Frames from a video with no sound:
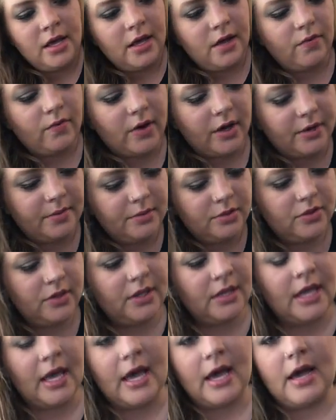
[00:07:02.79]
And while I'm
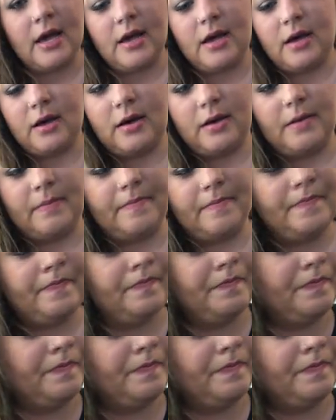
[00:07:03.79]
doing that, I